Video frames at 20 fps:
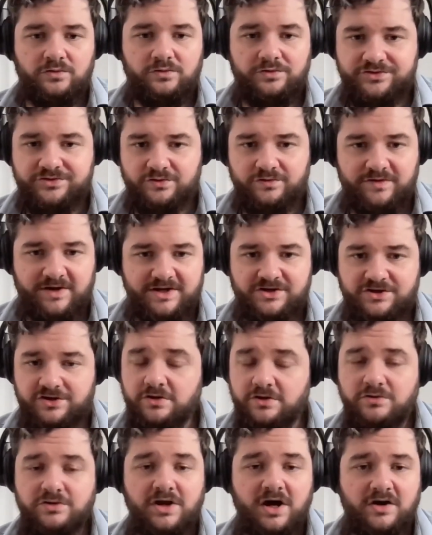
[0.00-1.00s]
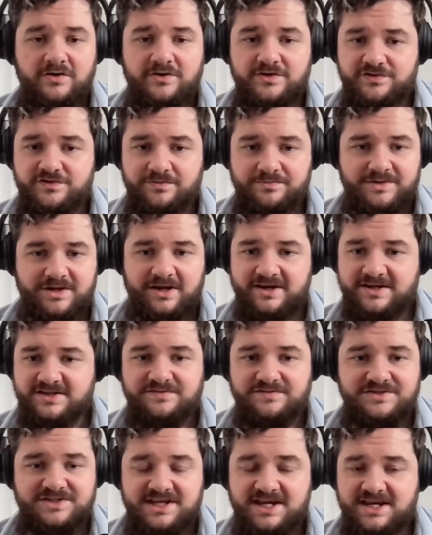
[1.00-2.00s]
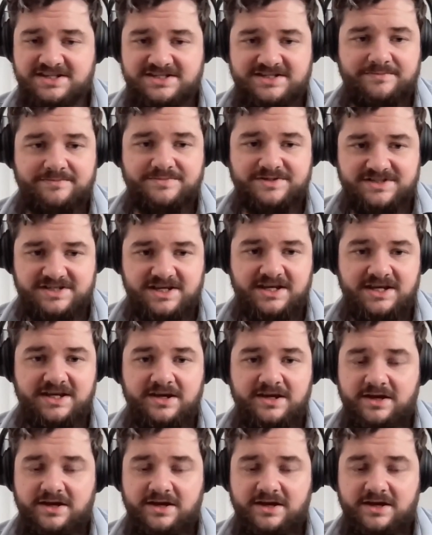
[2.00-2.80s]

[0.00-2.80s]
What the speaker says: sort of like new nodes from the likes of TSMC.